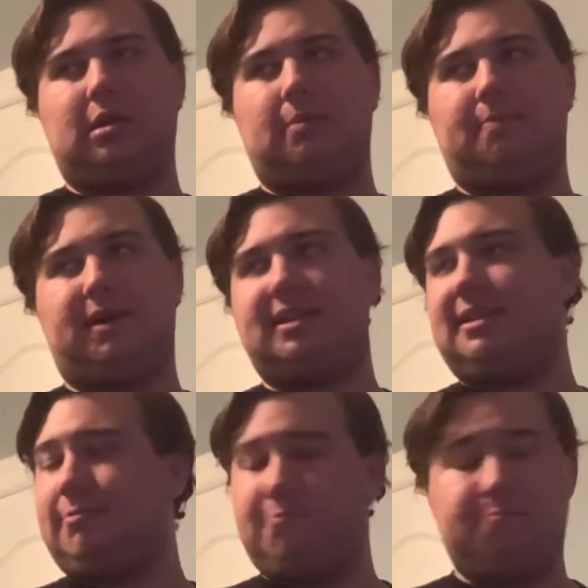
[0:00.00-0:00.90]
but
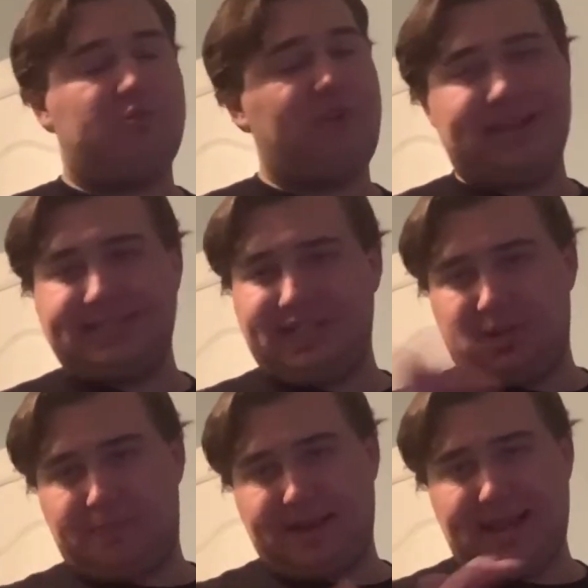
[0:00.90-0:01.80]
granted, you
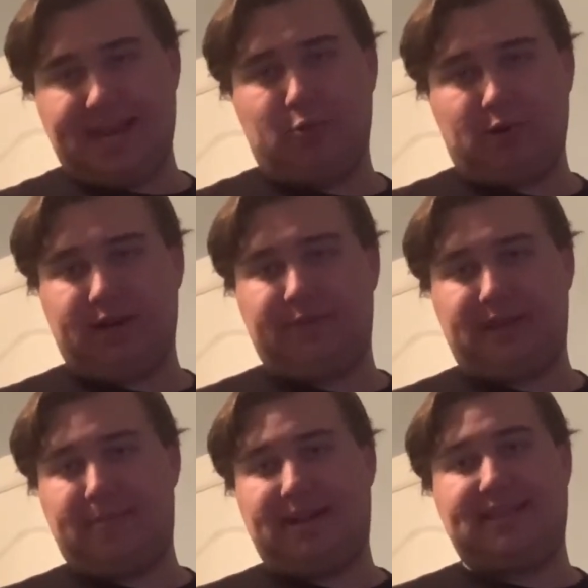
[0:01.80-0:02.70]
could pick any one of
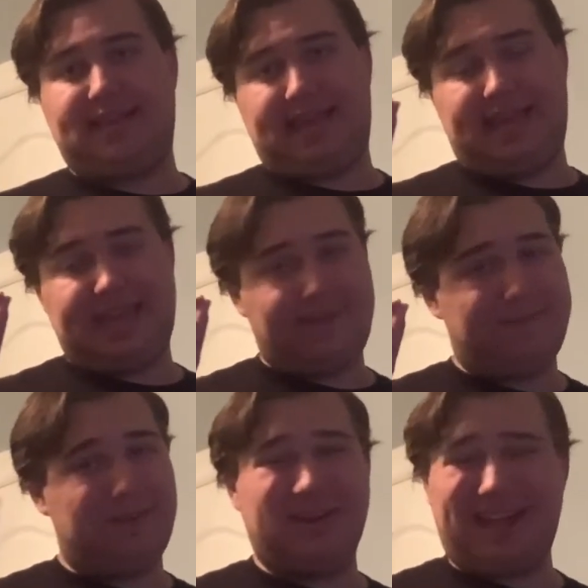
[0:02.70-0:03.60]
them, and I think
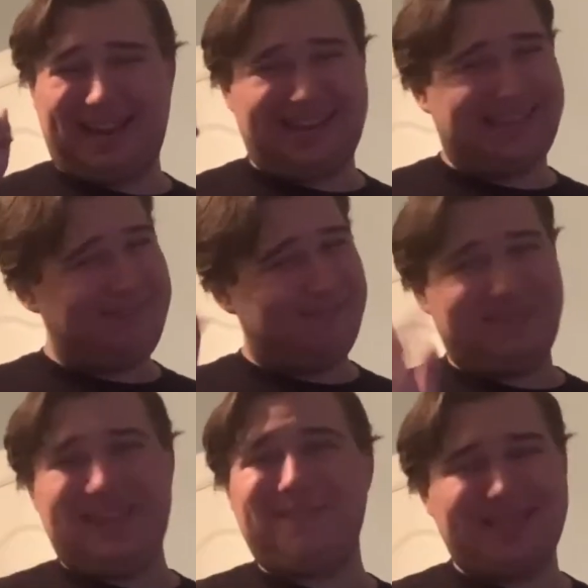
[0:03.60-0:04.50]
even like
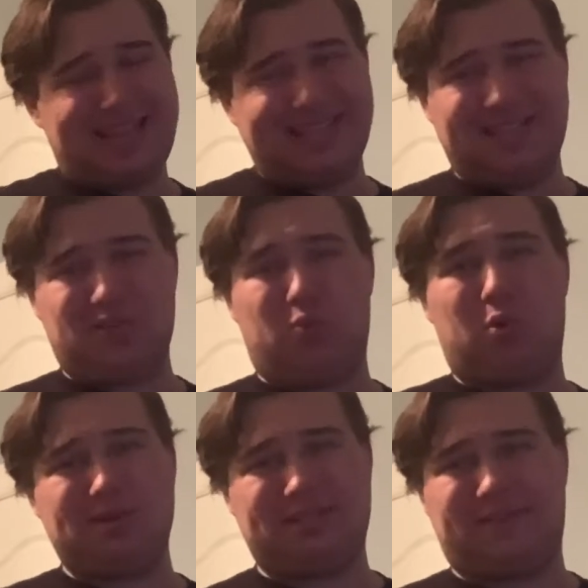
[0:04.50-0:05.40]
even I think the
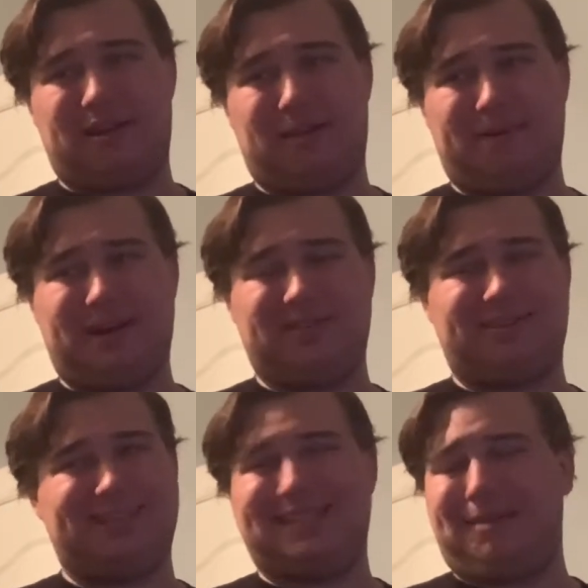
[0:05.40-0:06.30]
worst of Harry Potter
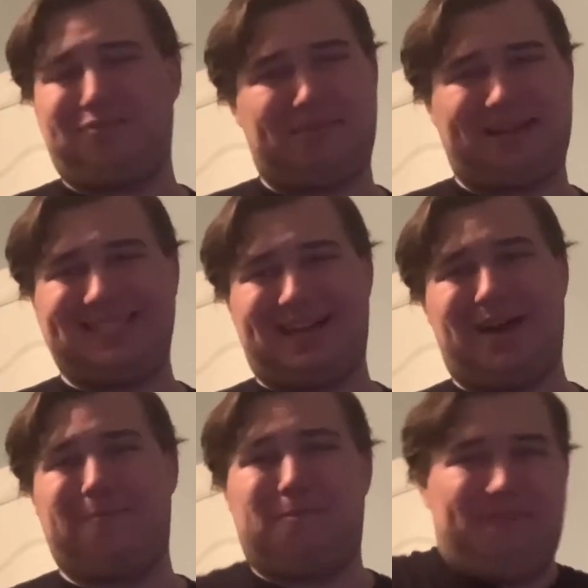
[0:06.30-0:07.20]
has like probably has to
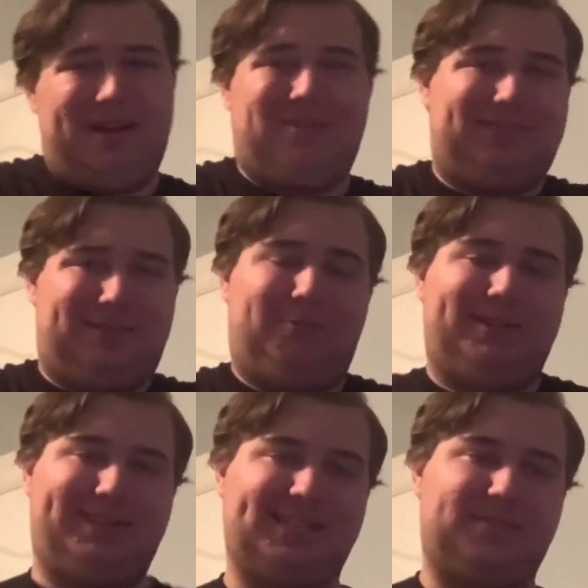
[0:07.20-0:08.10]
offer better than what
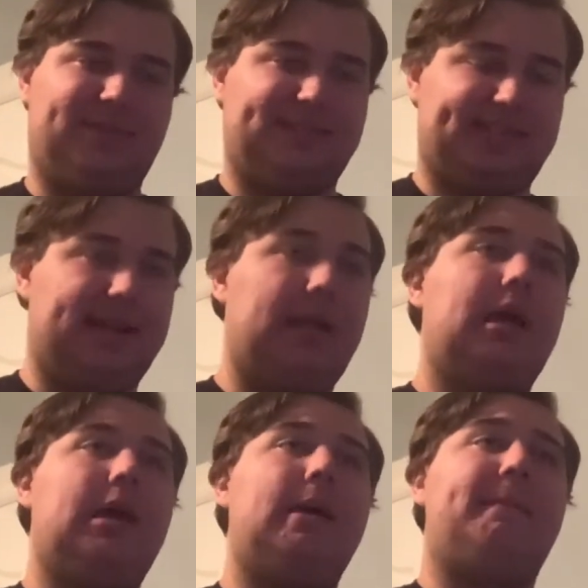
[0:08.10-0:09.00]
these movies get.
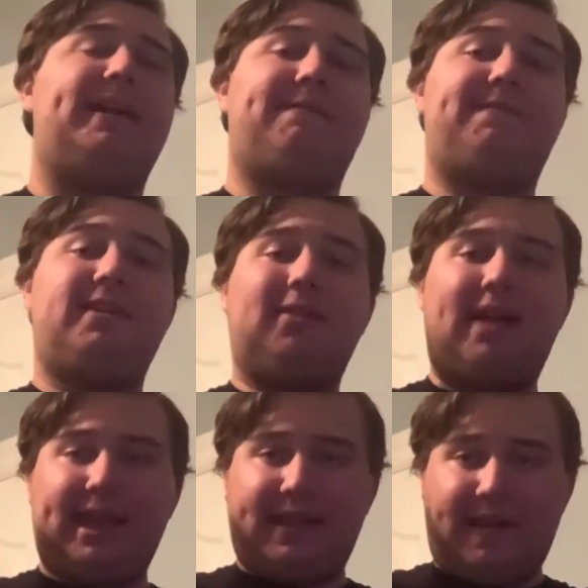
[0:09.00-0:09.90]
But I feel
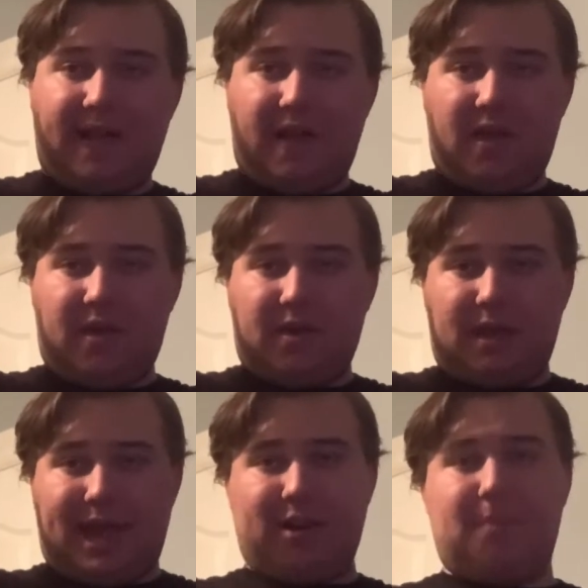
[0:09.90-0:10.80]
like
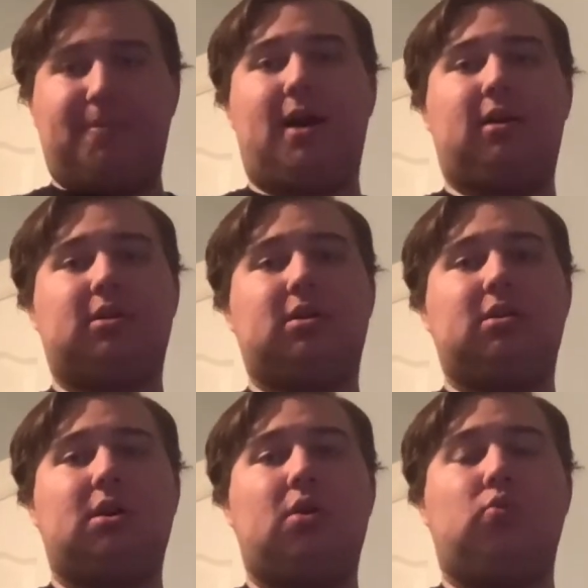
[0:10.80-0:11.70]
Harry Potter
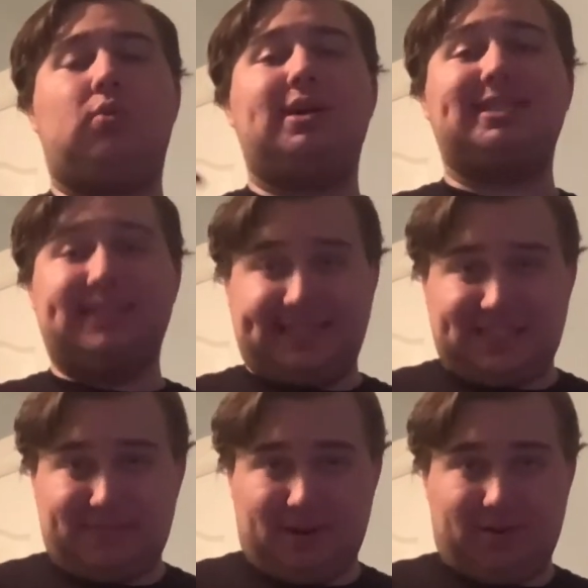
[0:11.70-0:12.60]
was an
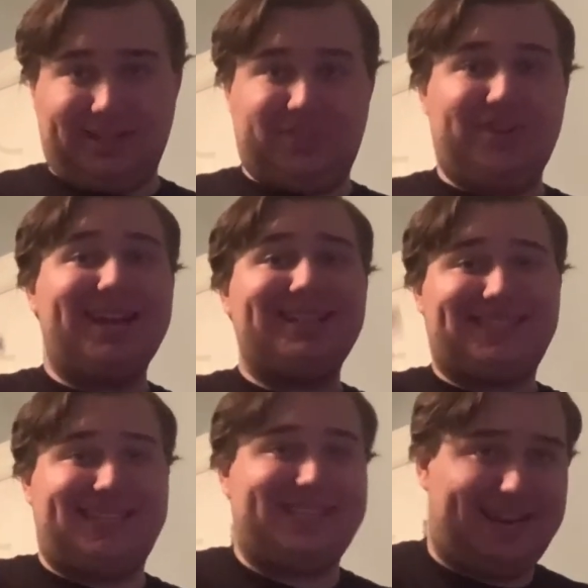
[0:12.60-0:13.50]
experience. You got to
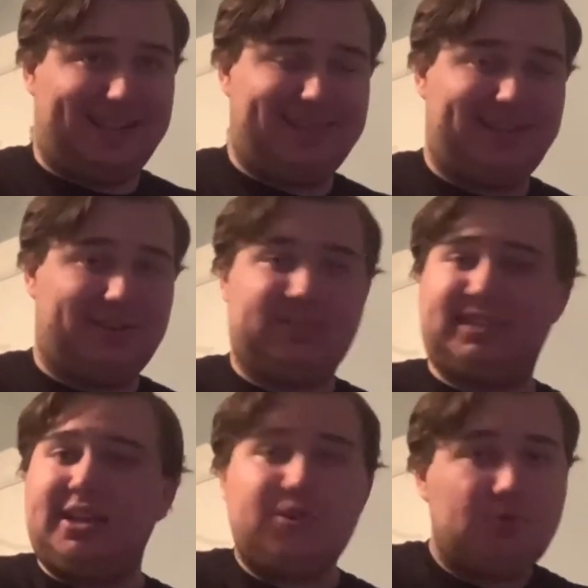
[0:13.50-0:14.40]
see that in theaters,
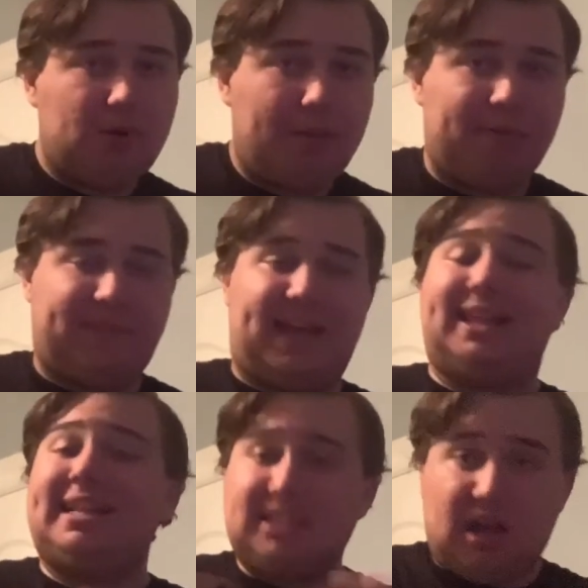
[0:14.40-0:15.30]
and you grew up with that, and
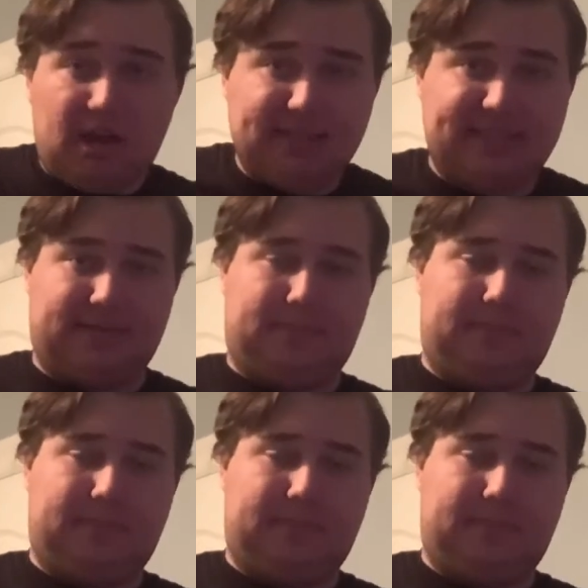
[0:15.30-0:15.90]
that's awesome.